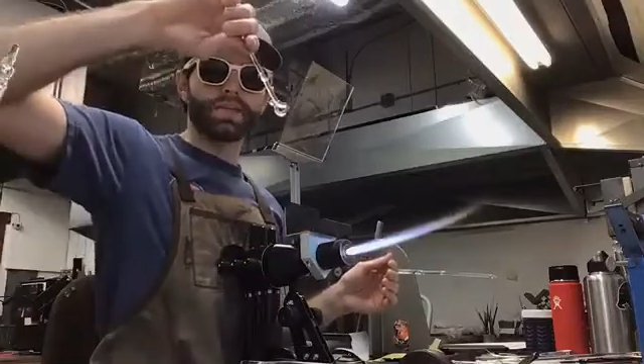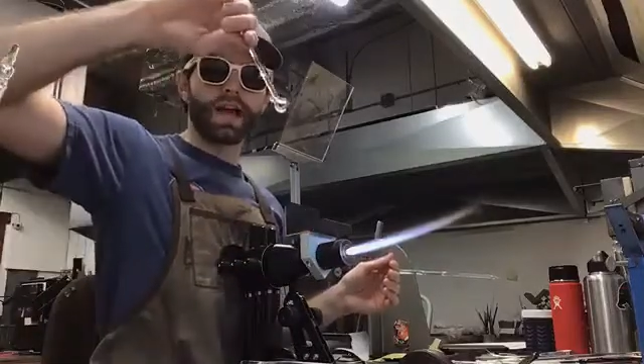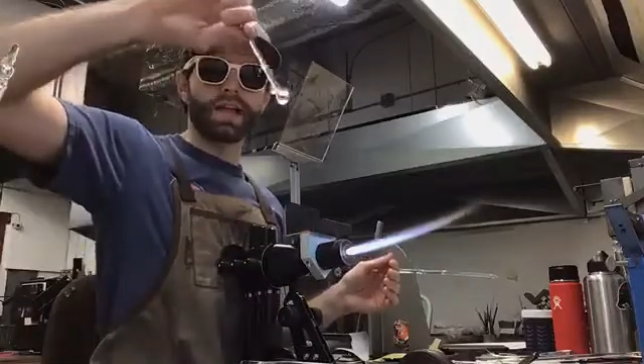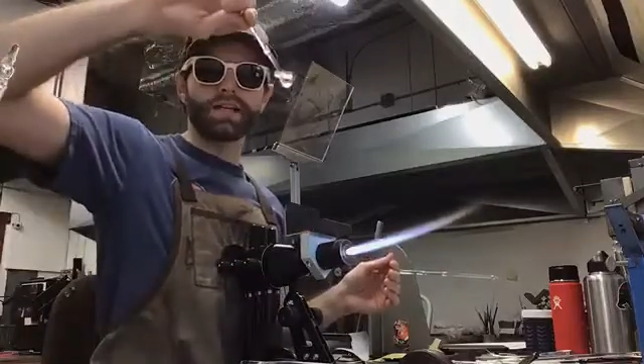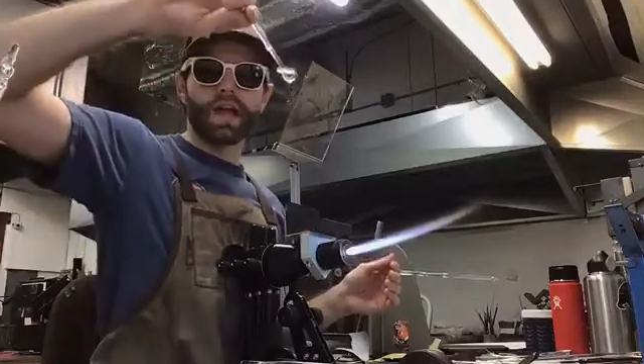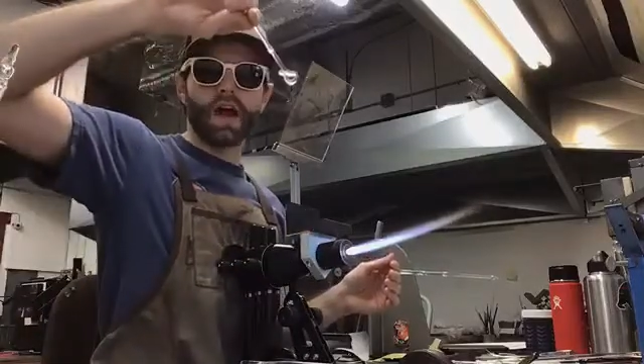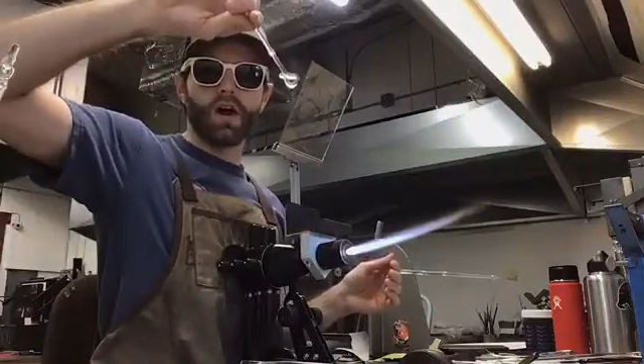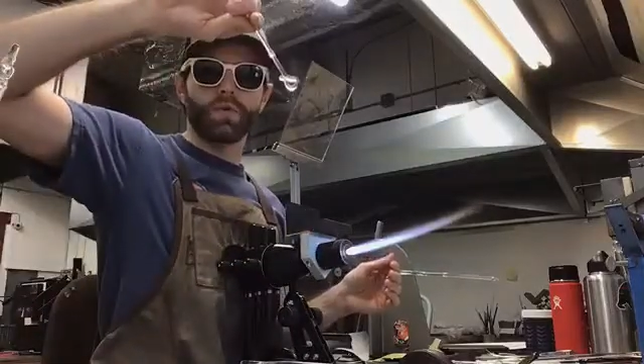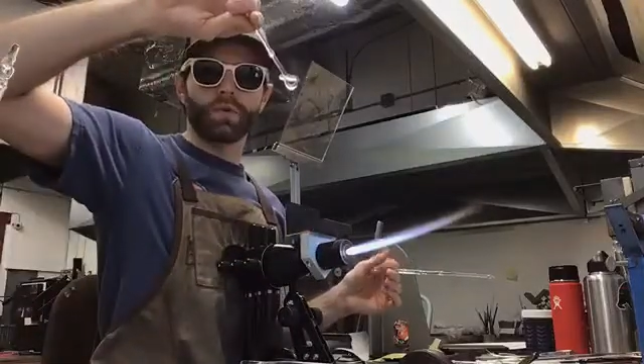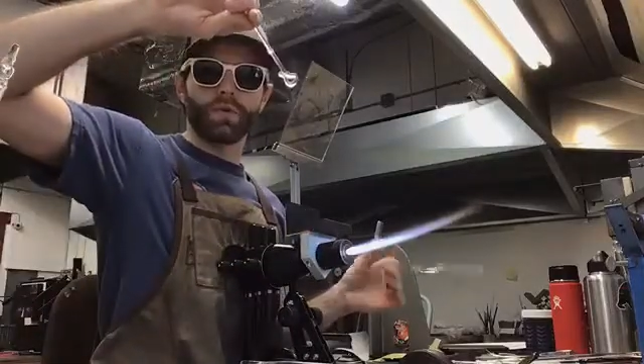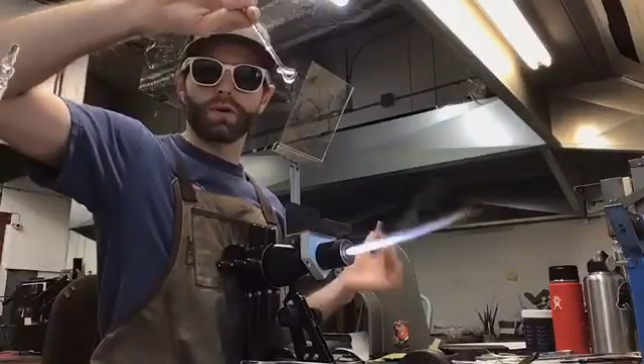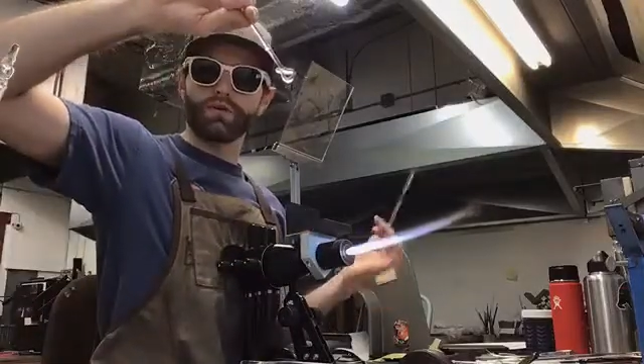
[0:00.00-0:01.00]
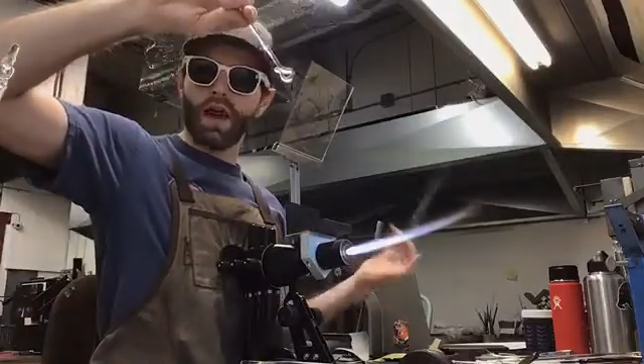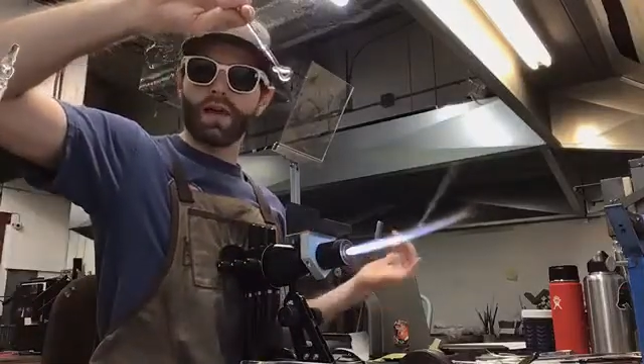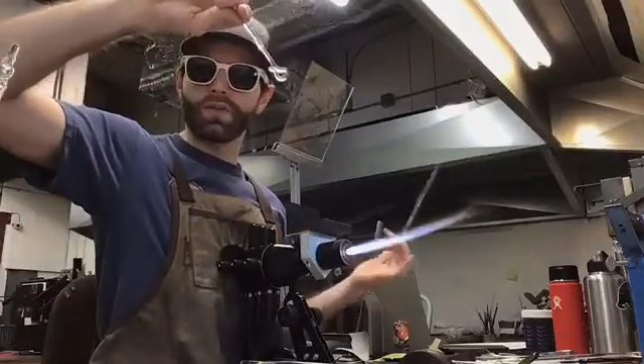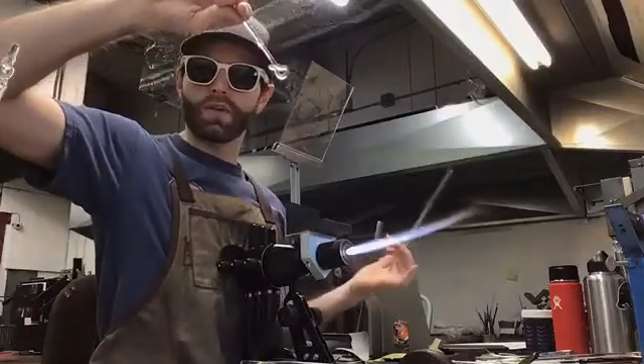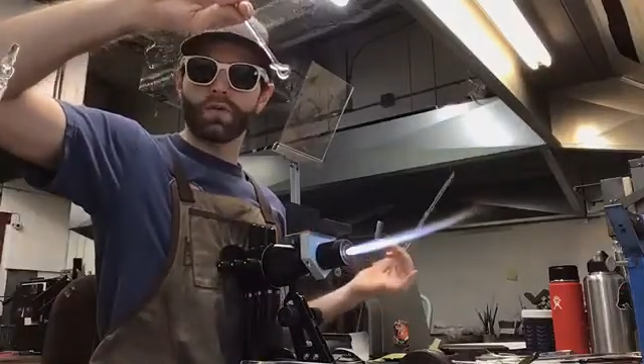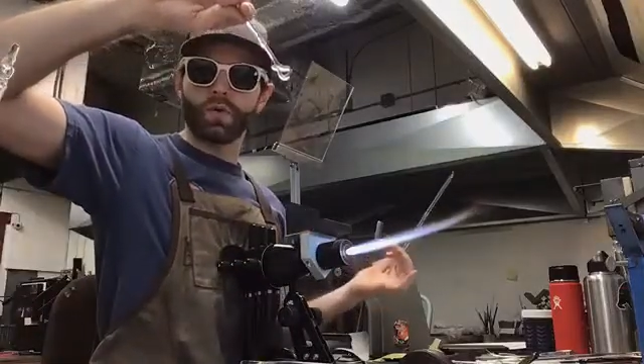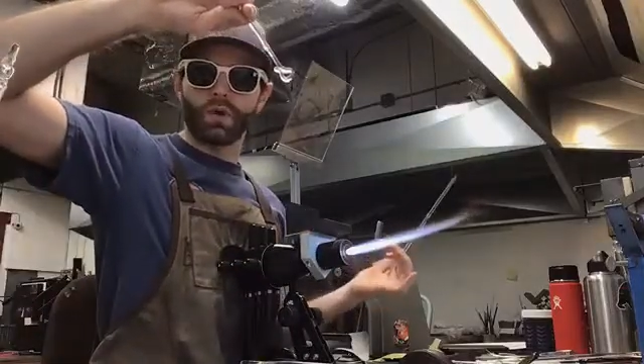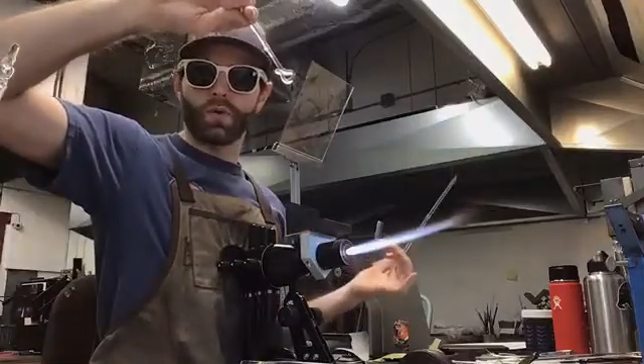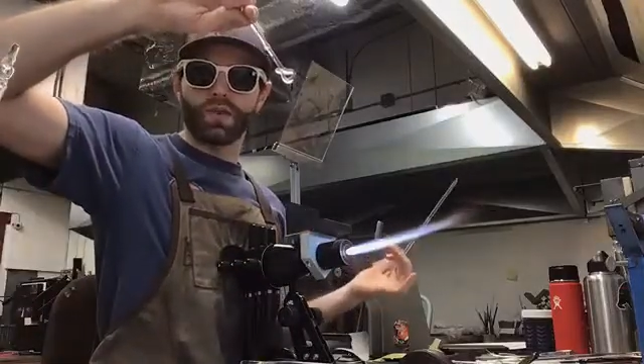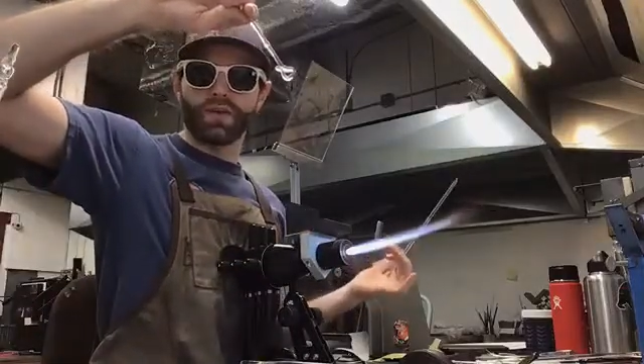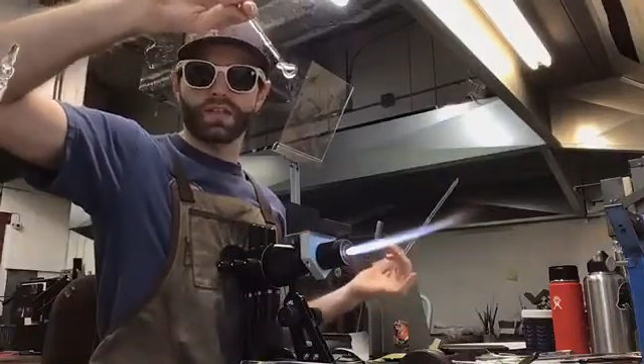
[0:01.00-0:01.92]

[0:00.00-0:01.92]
we're gonna hold it kind of upside down.